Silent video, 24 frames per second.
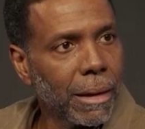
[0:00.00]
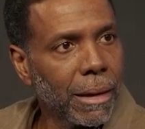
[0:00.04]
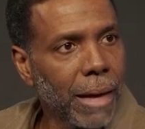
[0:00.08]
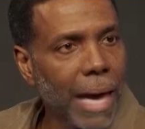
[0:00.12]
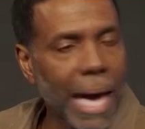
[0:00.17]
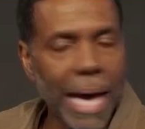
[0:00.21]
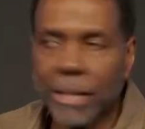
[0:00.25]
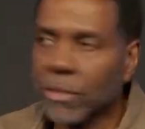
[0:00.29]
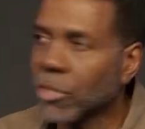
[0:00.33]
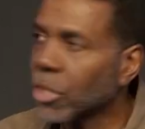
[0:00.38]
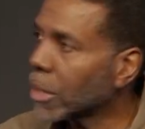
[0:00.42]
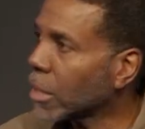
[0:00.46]

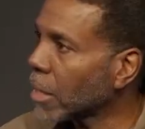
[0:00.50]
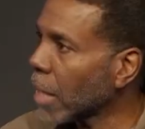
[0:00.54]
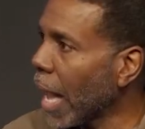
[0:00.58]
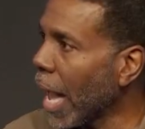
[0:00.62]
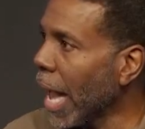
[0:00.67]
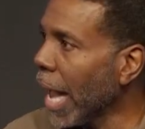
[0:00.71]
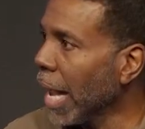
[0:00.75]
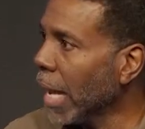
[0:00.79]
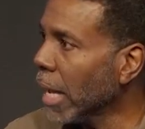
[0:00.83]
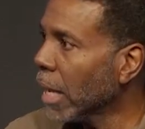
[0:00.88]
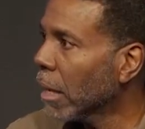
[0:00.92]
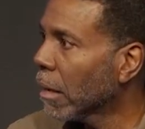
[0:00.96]
And
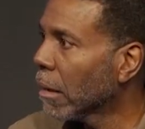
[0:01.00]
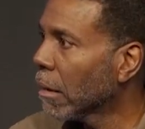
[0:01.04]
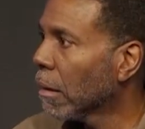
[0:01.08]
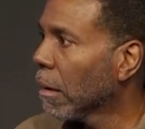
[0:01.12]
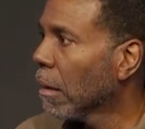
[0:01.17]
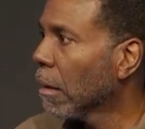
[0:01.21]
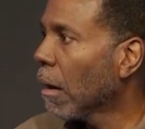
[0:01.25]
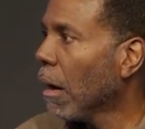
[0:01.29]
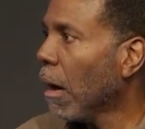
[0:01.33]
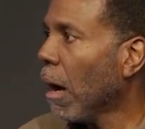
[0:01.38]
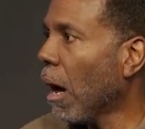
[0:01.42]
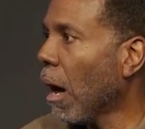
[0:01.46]
today,
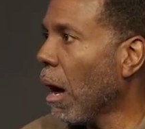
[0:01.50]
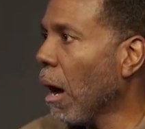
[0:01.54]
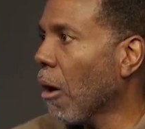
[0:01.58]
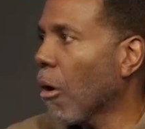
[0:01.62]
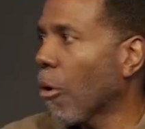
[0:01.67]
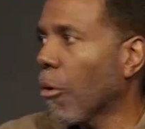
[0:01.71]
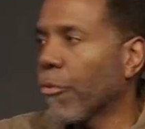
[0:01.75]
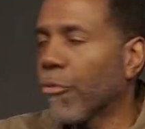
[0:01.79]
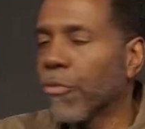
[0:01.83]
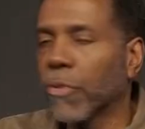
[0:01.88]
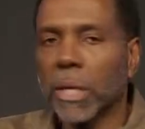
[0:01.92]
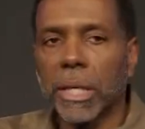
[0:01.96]

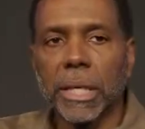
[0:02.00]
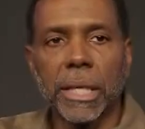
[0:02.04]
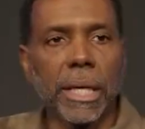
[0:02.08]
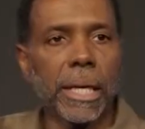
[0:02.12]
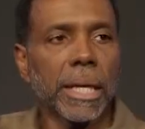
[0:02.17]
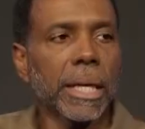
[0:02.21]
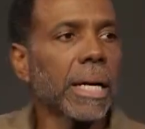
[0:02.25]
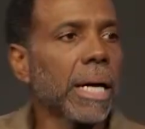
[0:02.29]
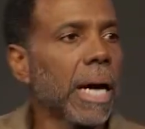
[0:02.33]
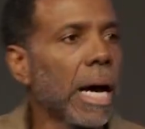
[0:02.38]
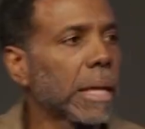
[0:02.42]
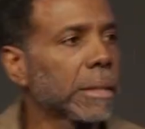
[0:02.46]
oh,
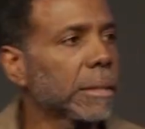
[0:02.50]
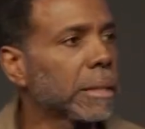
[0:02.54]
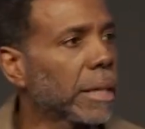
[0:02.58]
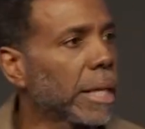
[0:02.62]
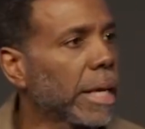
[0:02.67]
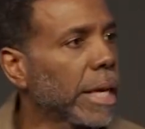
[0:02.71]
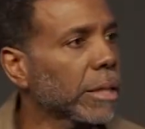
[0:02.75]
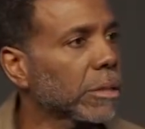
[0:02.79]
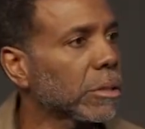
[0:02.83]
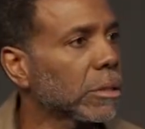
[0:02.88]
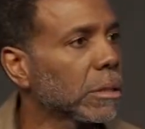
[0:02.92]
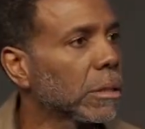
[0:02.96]
forget
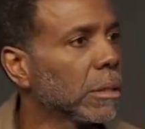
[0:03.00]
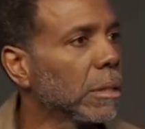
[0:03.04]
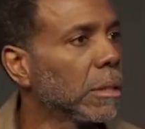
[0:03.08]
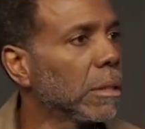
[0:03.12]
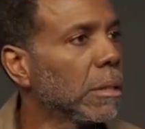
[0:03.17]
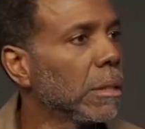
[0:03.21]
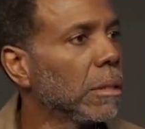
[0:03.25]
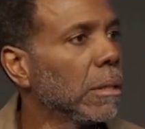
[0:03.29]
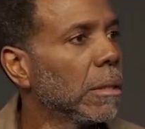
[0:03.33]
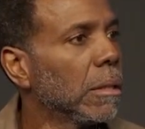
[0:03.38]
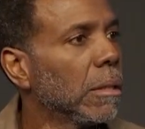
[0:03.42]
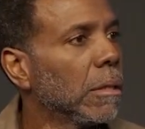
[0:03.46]
context.
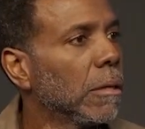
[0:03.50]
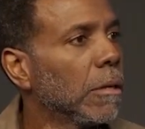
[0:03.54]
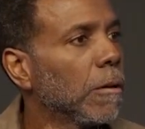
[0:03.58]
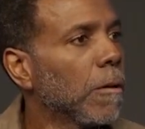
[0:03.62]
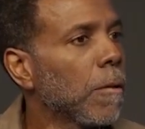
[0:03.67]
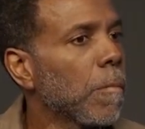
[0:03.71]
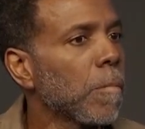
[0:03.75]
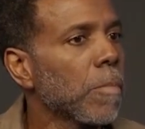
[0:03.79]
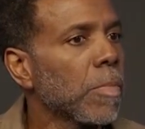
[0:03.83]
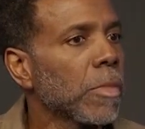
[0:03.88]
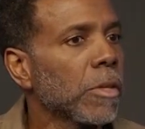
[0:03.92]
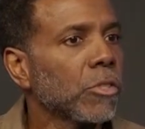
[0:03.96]

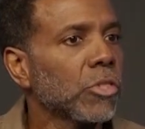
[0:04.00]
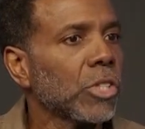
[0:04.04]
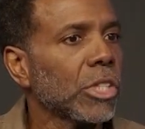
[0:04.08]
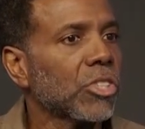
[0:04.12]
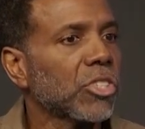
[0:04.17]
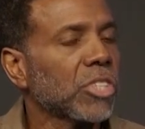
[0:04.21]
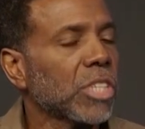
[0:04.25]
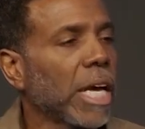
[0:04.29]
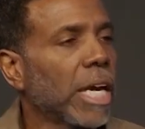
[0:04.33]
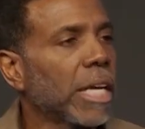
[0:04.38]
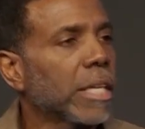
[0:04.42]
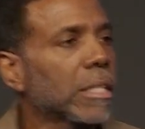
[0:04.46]

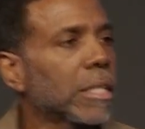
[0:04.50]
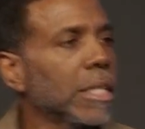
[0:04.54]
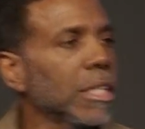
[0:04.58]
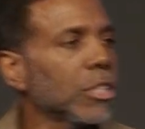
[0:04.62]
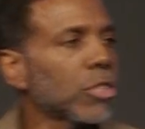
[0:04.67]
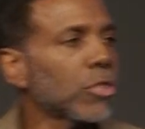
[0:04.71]
Just take this